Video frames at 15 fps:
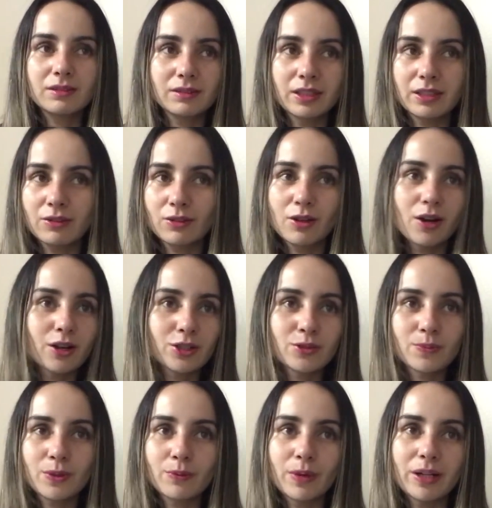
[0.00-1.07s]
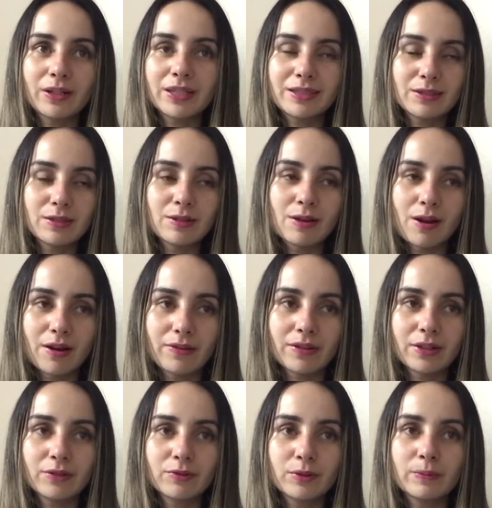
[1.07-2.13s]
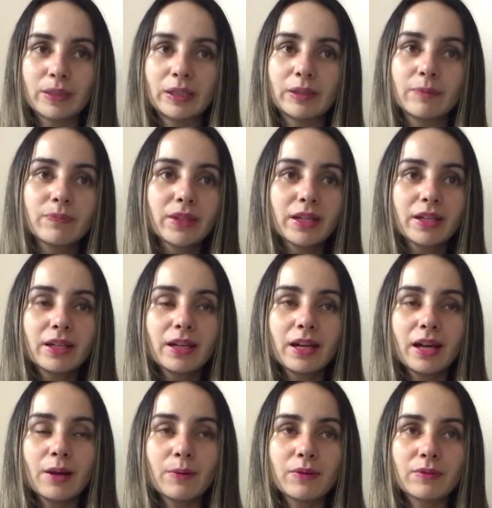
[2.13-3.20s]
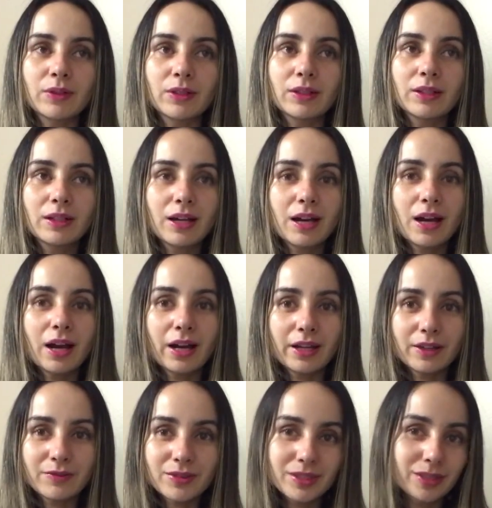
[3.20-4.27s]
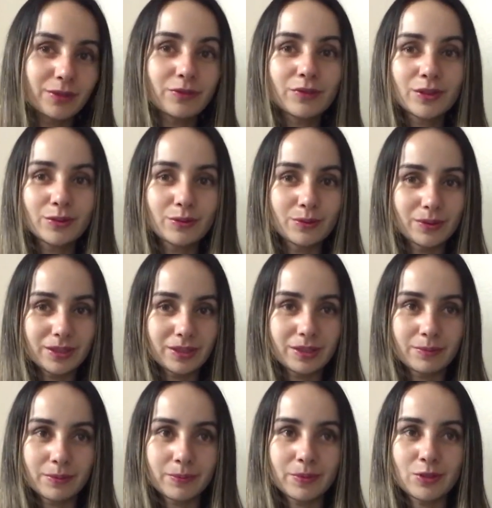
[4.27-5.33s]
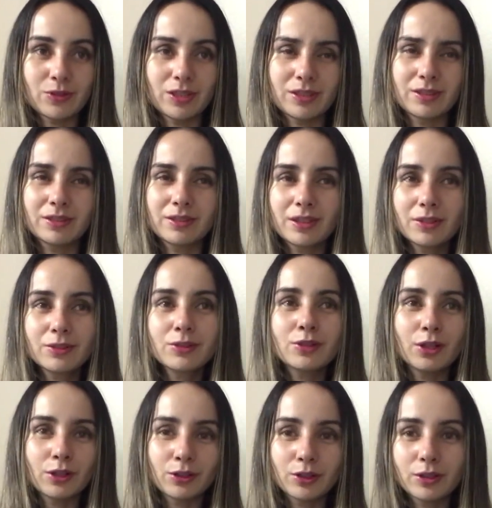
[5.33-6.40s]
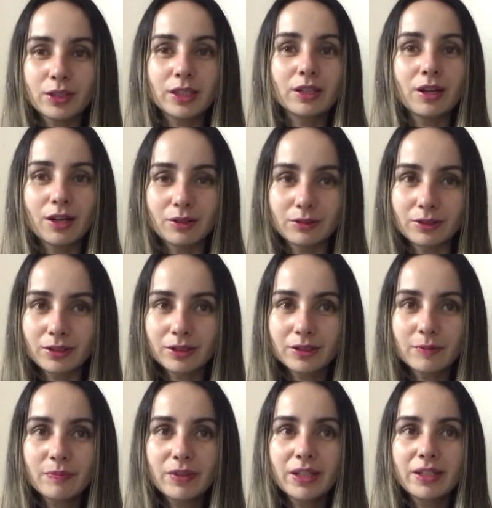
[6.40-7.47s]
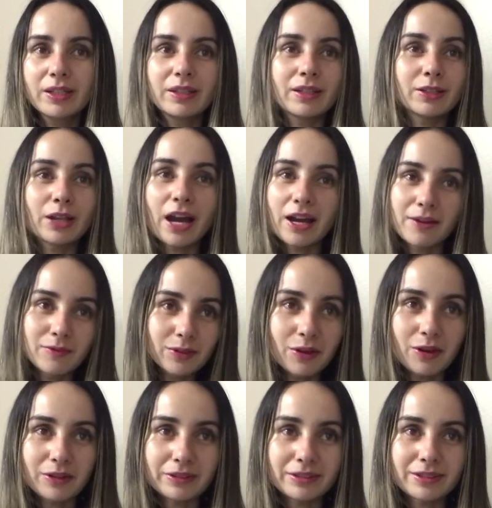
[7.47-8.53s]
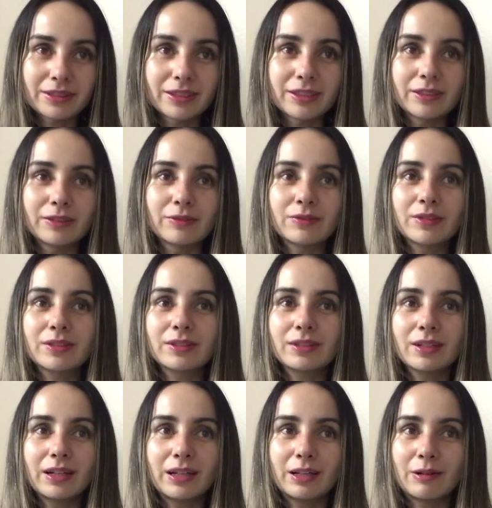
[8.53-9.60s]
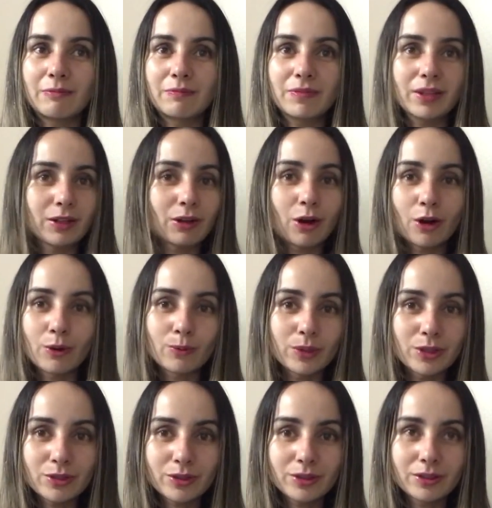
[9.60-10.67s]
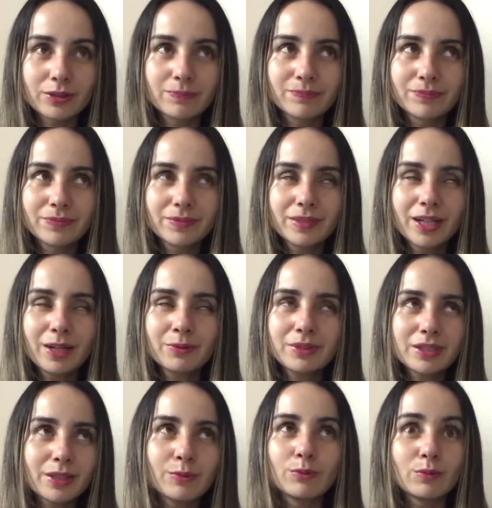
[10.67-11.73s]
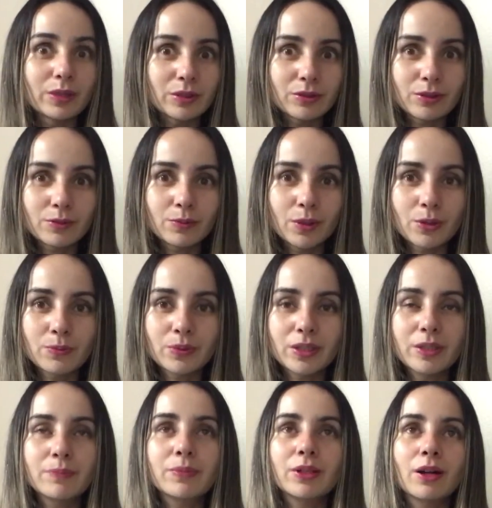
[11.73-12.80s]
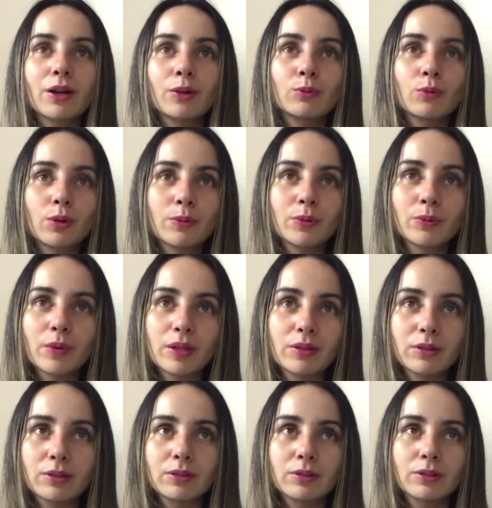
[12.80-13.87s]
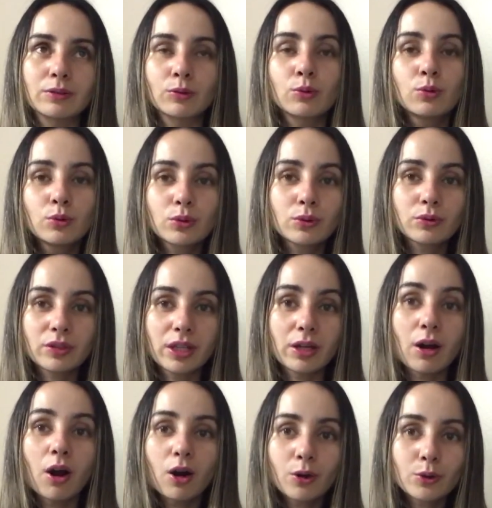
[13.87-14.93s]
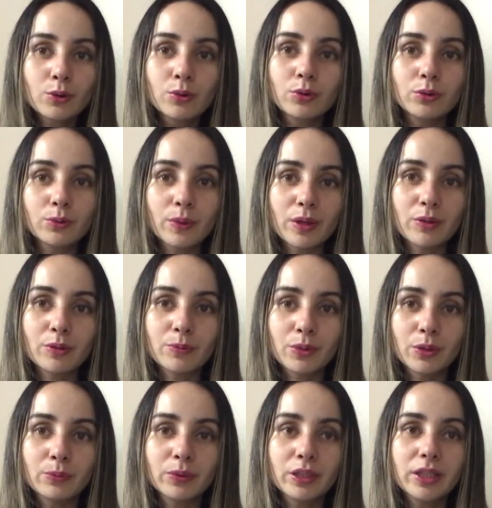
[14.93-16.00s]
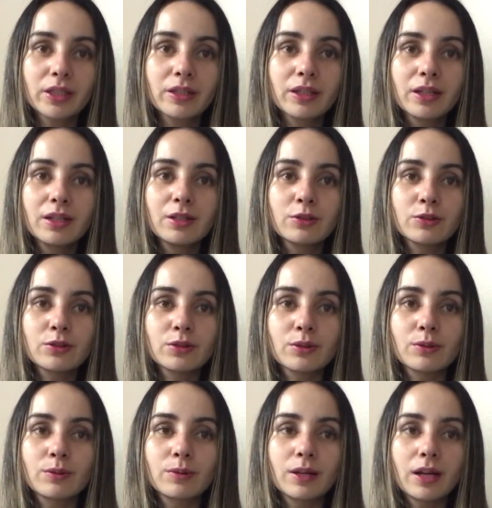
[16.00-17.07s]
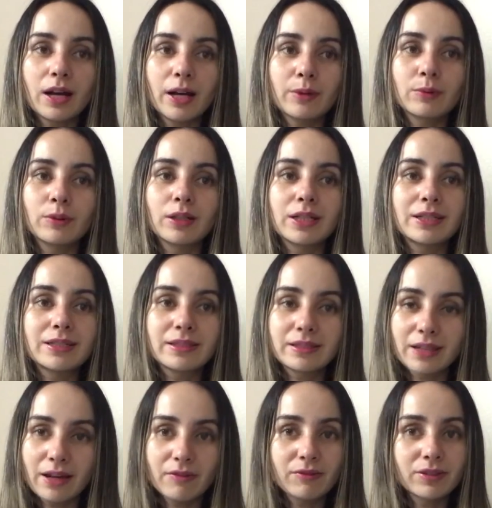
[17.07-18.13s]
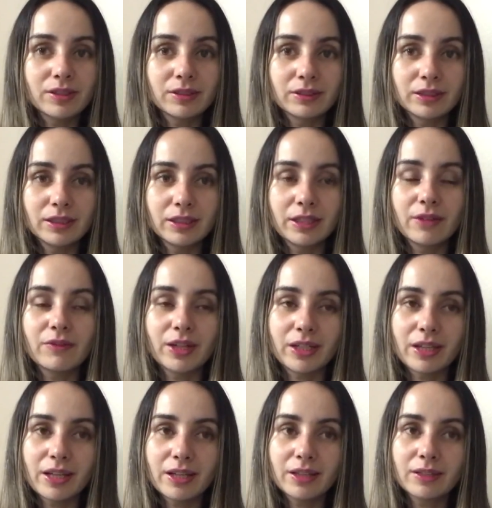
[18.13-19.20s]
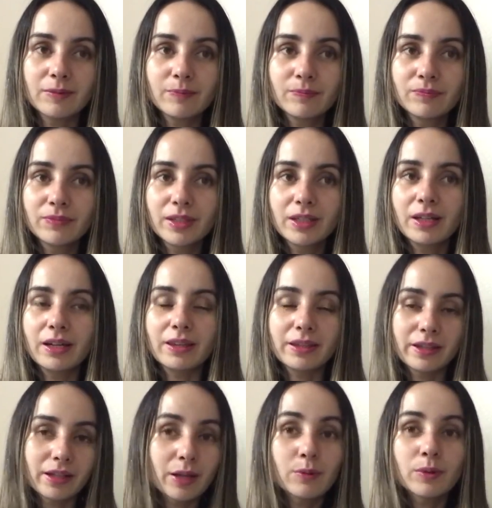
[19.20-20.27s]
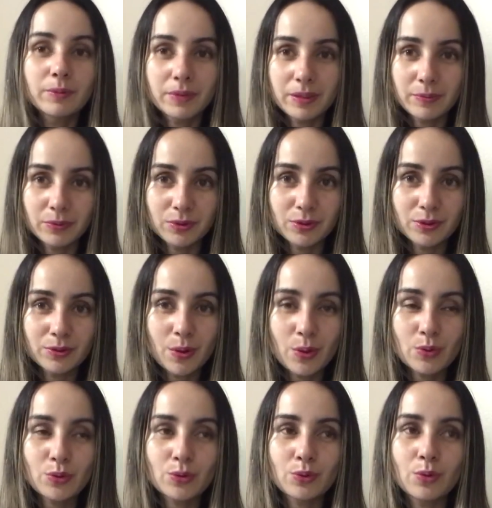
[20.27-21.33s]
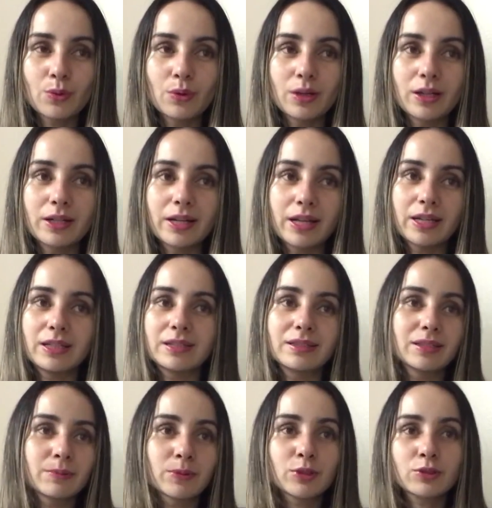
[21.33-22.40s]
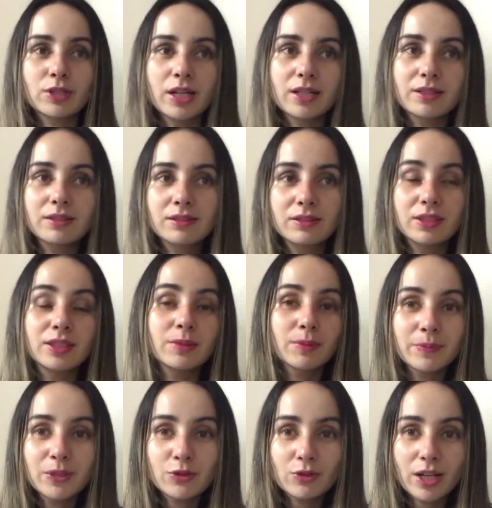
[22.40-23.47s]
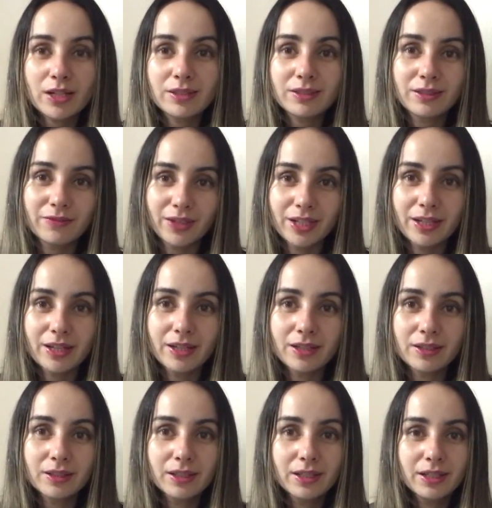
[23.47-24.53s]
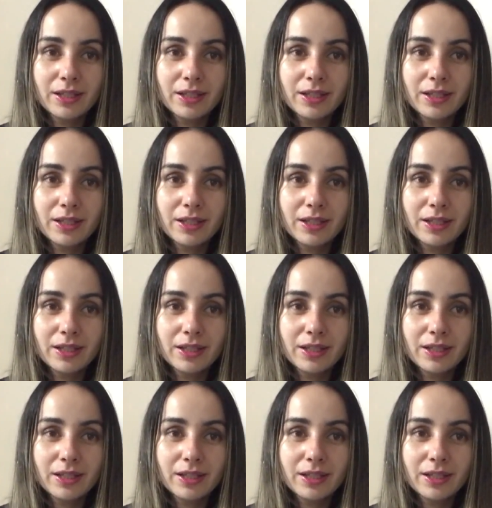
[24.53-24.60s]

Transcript: The cost per wear is not there for me. However, I have seen a few Zimmermann dresses that are darker in color, that have long sleeves, that are winter, I wouldn't say winter appropriate, but are warmer weather or cooler weather appropriate. So I will definitely, if I can, I think I will be able to score a Zimmermann dress if I can.